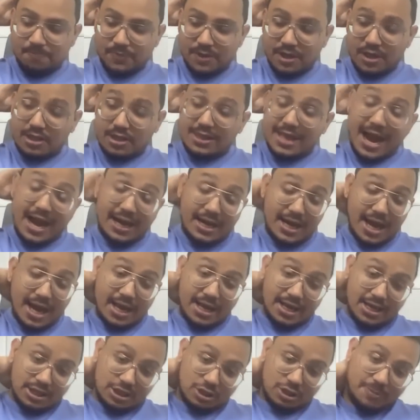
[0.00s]
that
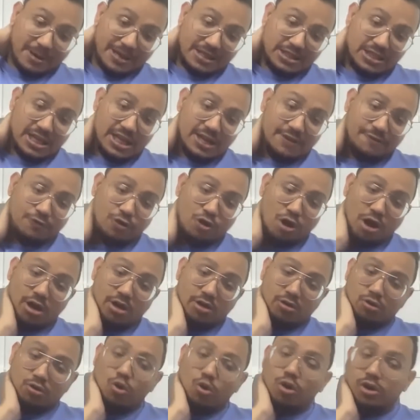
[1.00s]
high, especially if you
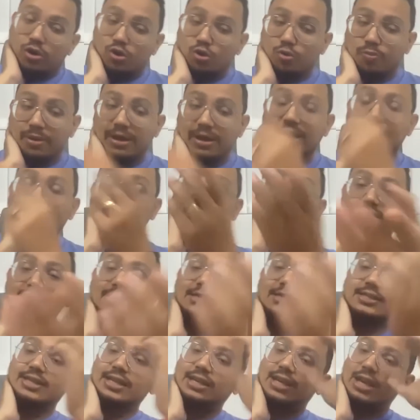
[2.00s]
are going to build like
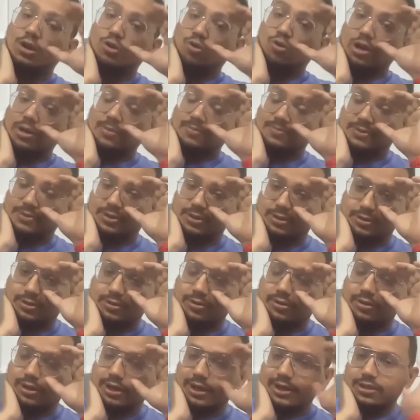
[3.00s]
these ZK rollups,
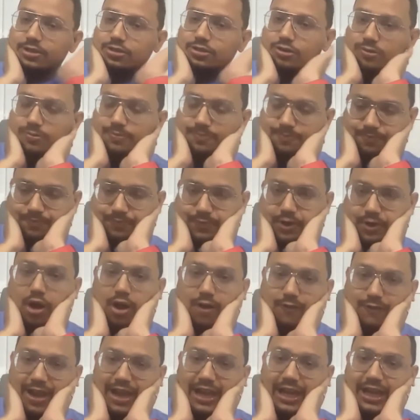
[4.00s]
right? So
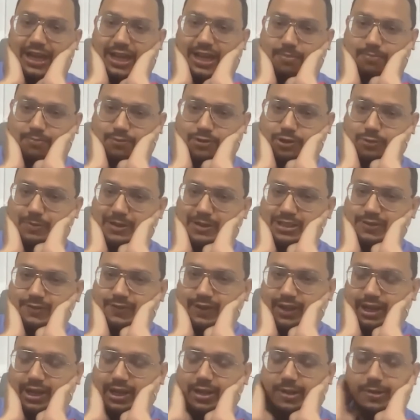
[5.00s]
Validium
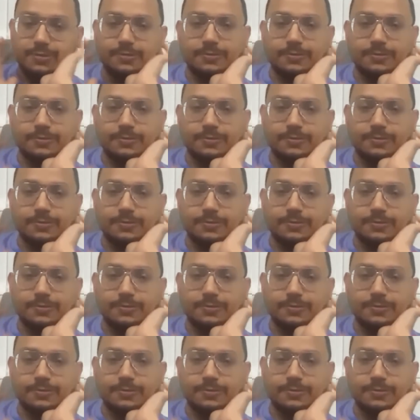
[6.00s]
specifically.